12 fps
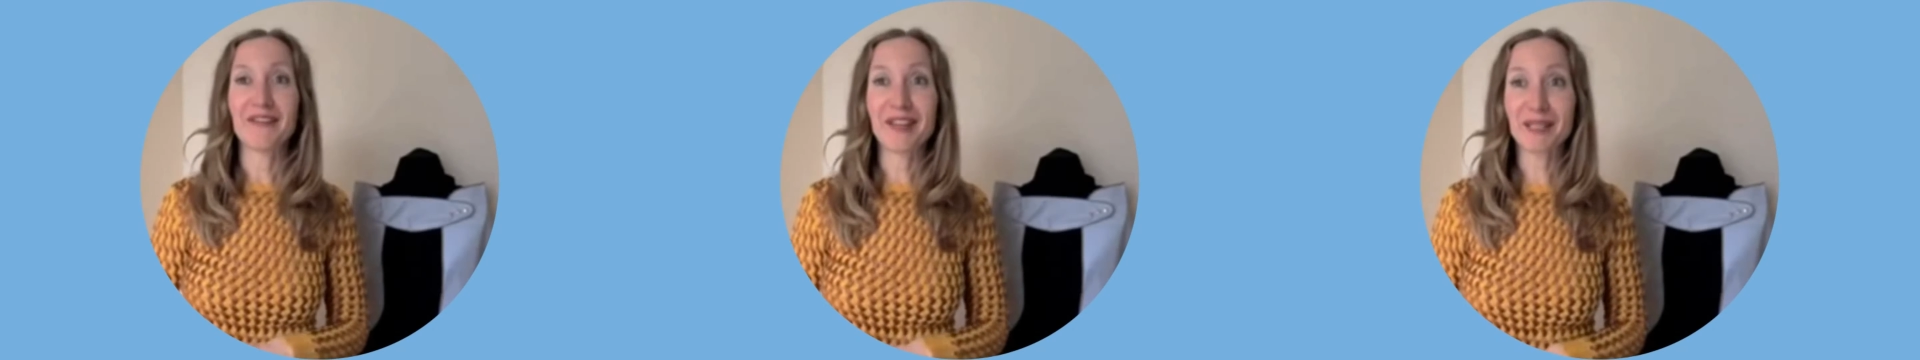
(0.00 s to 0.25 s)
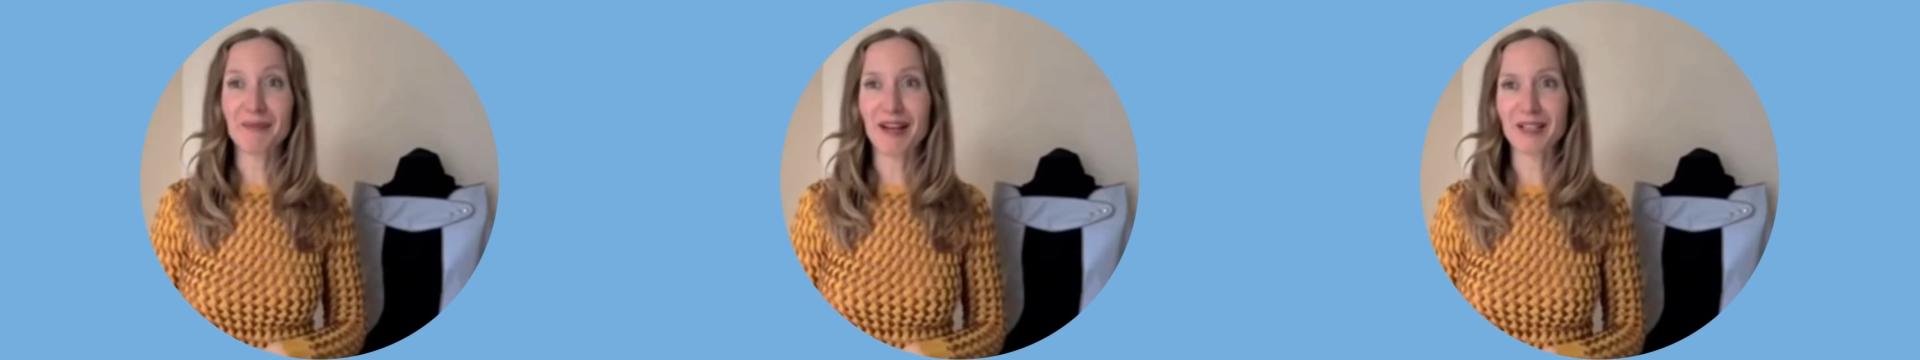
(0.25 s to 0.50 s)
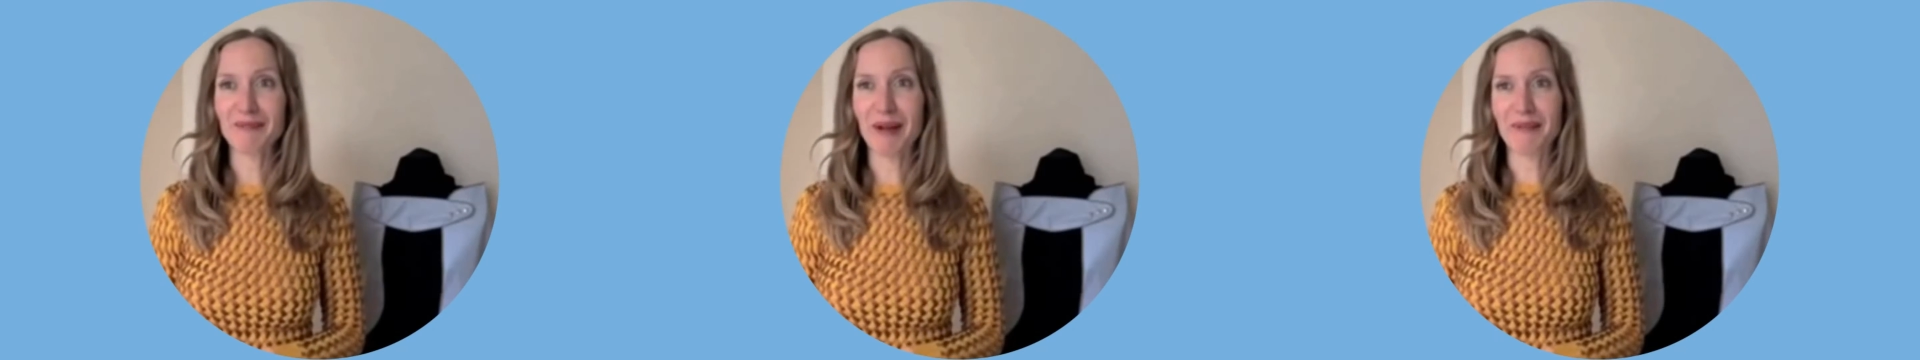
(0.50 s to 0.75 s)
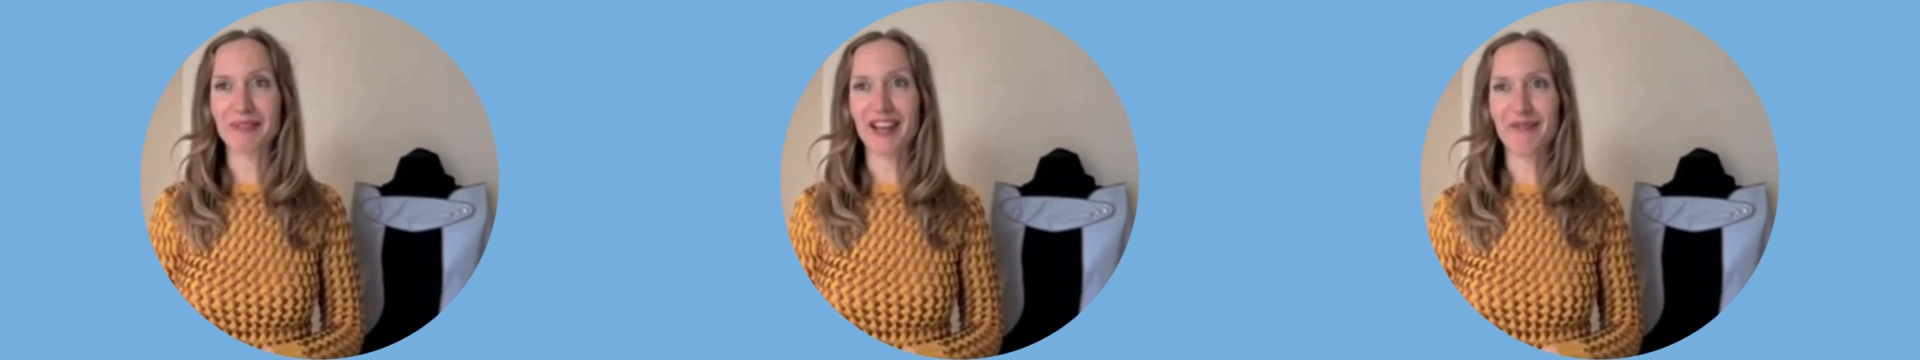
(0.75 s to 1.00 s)
These past
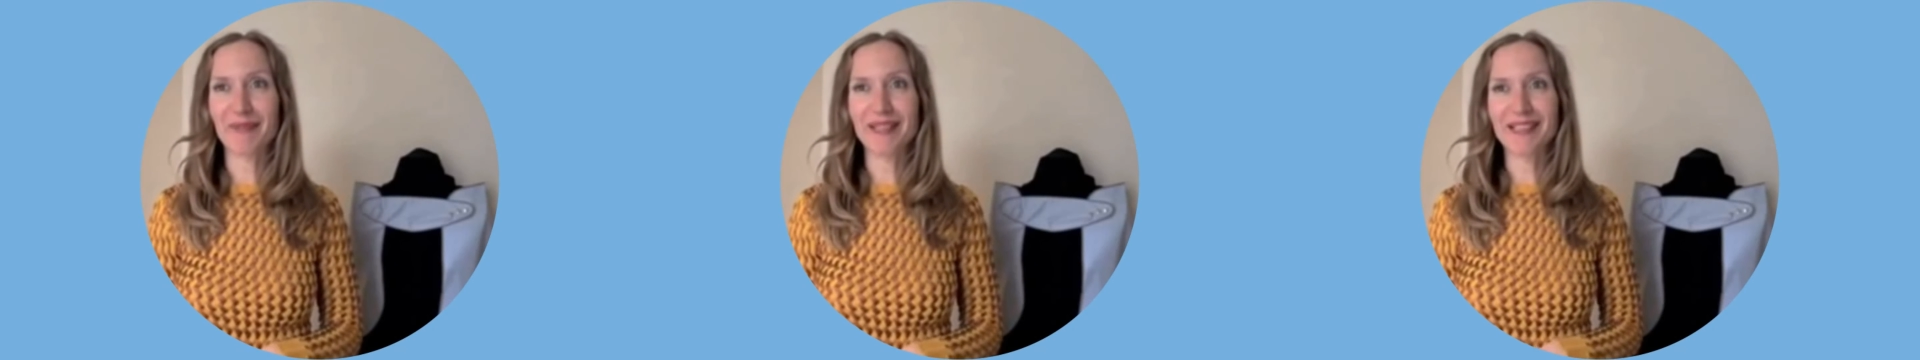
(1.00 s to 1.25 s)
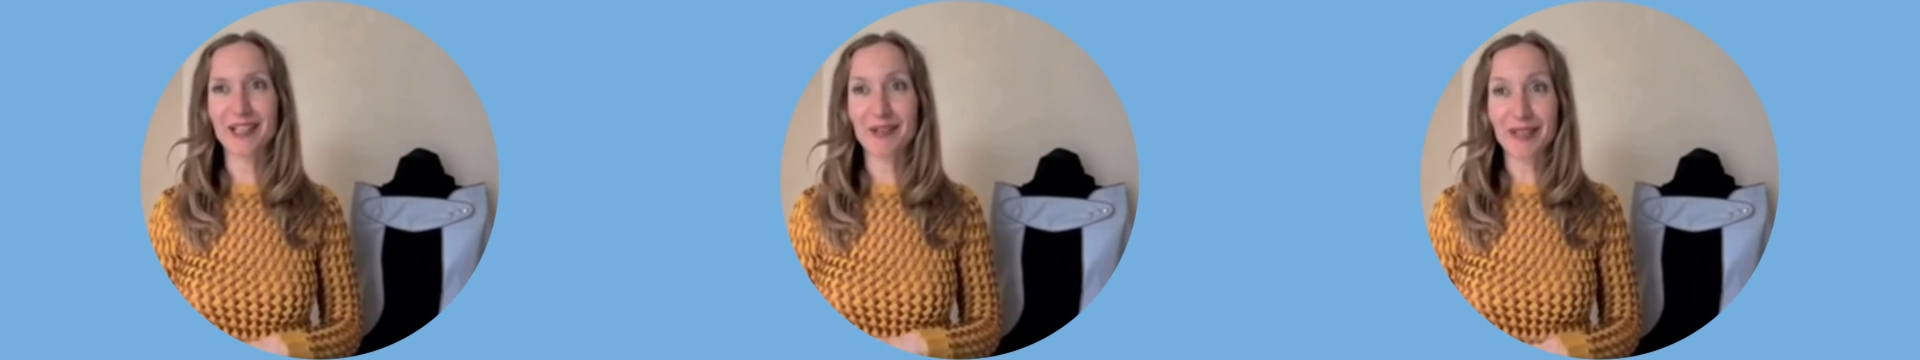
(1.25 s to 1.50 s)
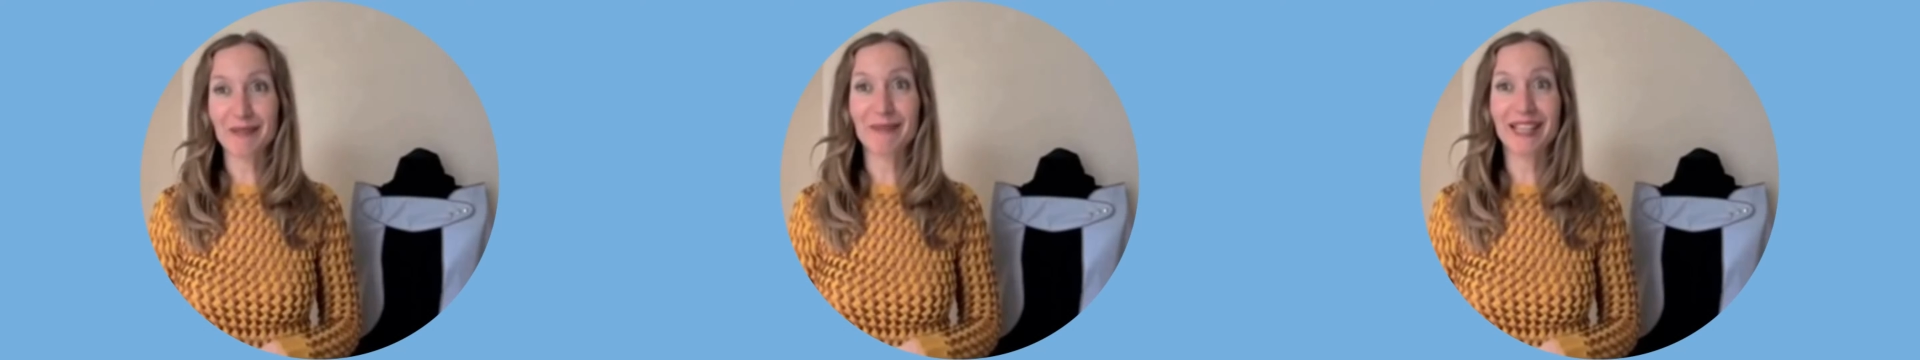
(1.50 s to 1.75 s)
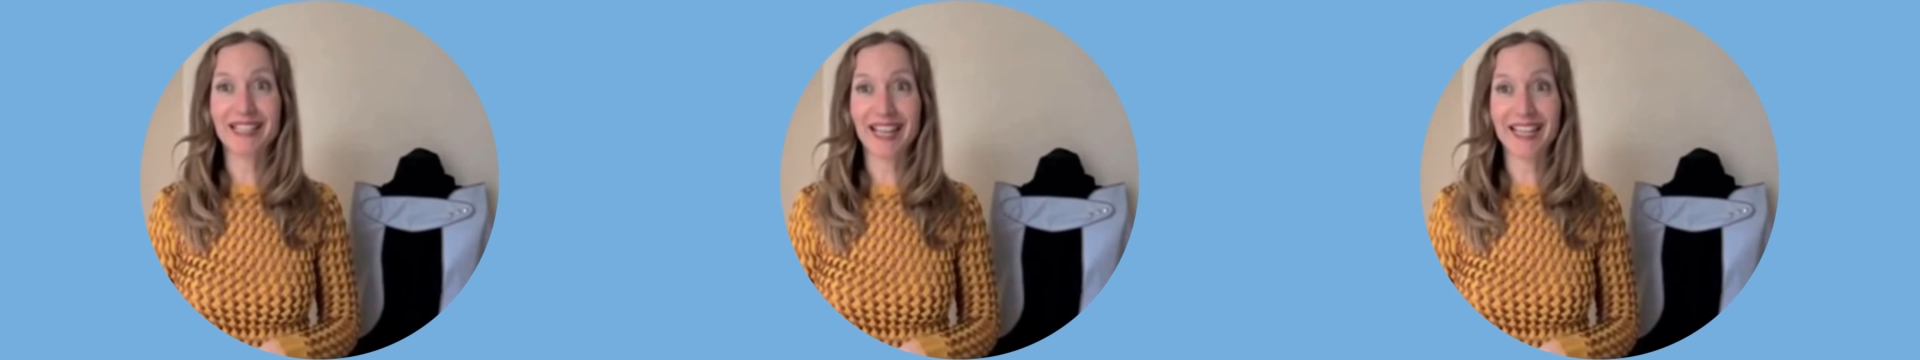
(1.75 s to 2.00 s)
months have been incredibly
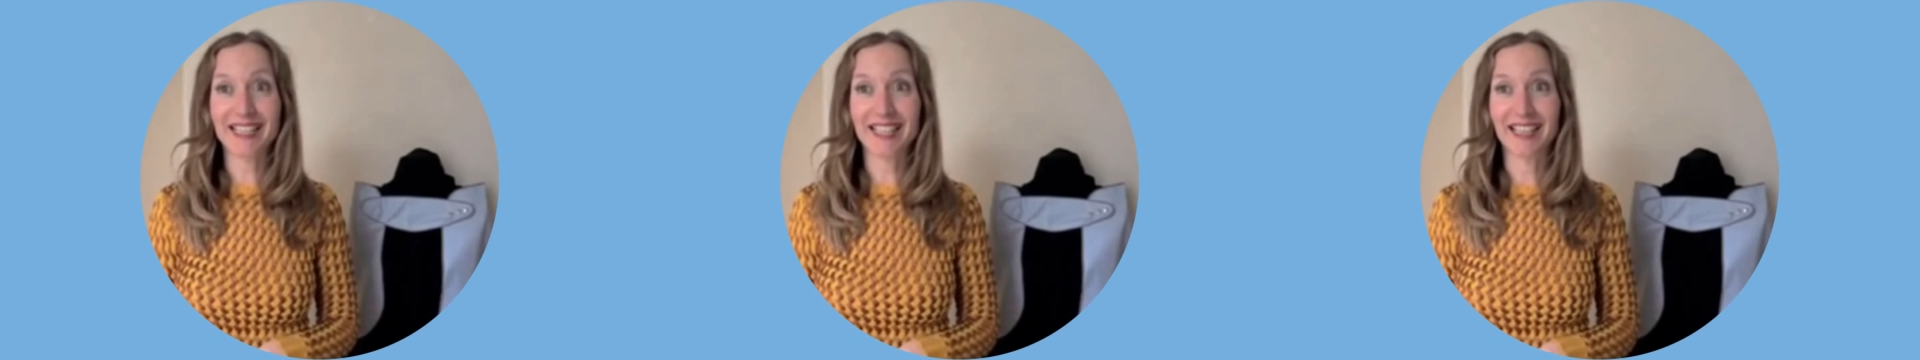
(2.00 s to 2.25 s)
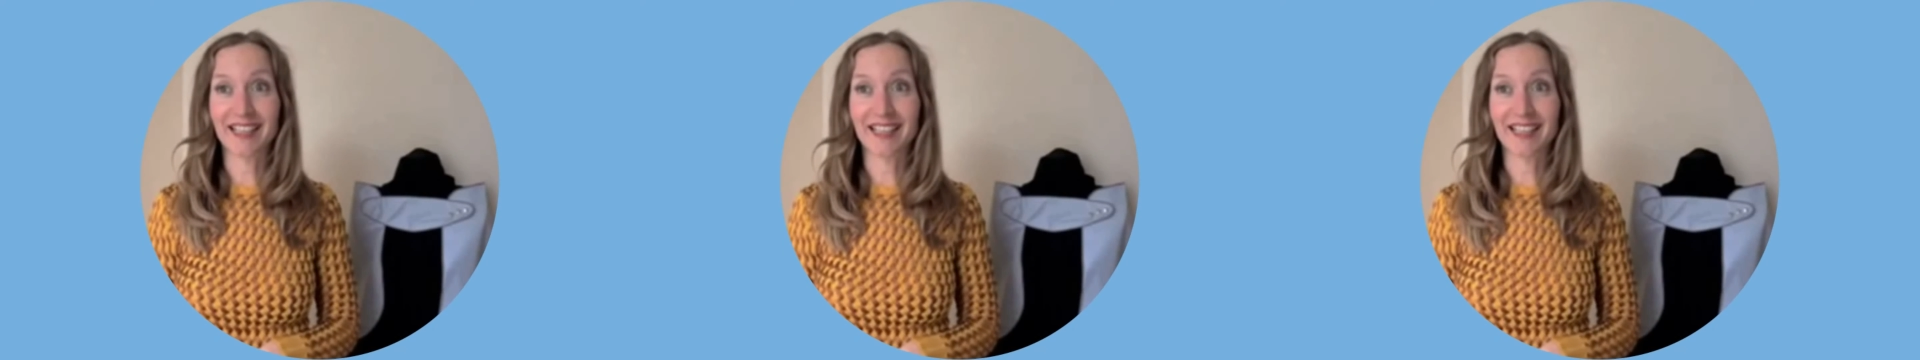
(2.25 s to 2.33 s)
exciting.